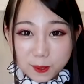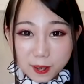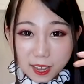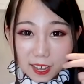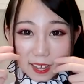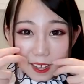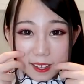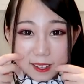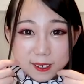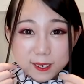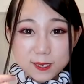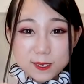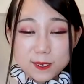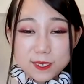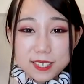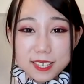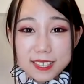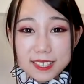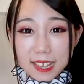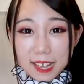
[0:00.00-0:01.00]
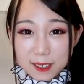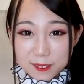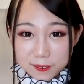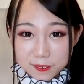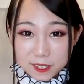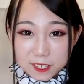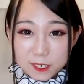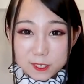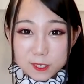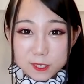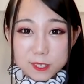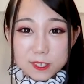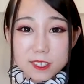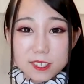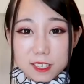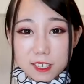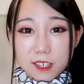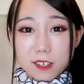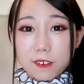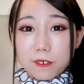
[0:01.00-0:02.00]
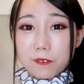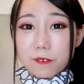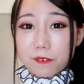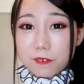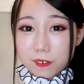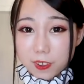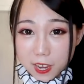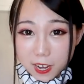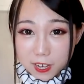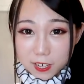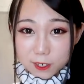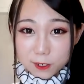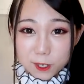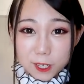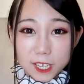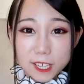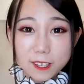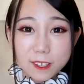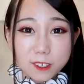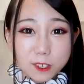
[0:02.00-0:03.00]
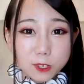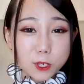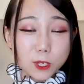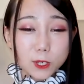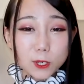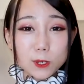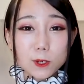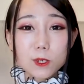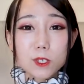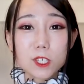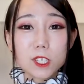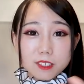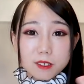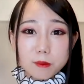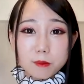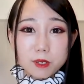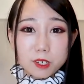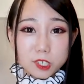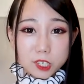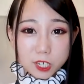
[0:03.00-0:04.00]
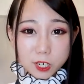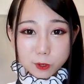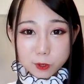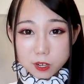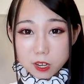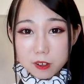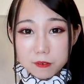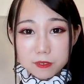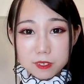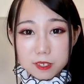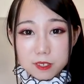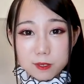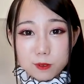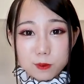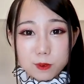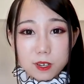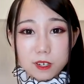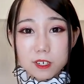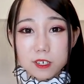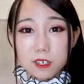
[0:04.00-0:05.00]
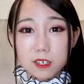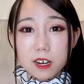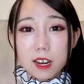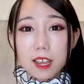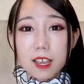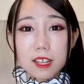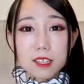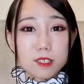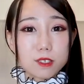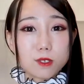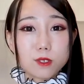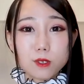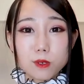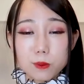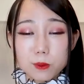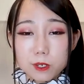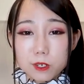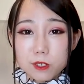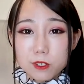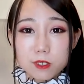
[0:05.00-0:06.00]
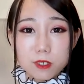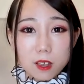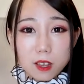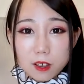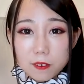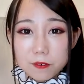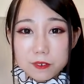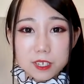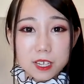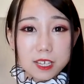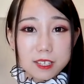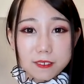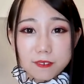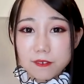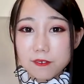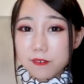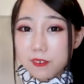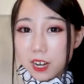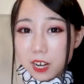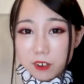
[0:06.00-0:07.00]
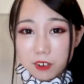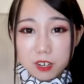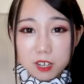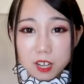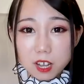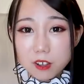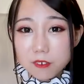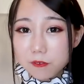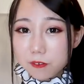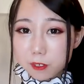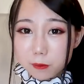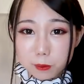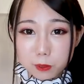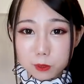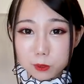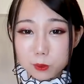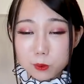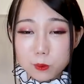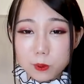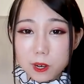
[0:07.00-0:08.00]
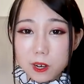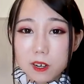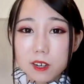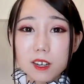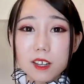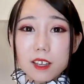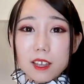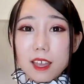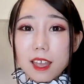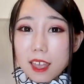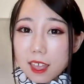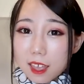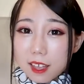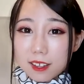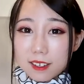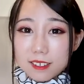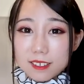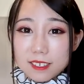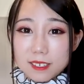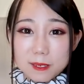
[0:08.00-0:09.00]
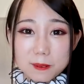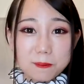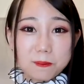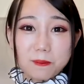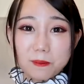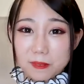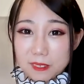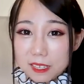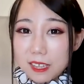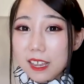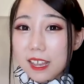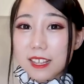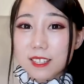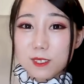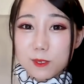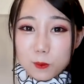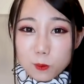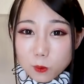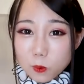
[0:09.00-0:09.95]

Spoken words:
Wow, this outfit is just very cute. The material of the sweater, it's super soft, it's very comfortable to wear, and it's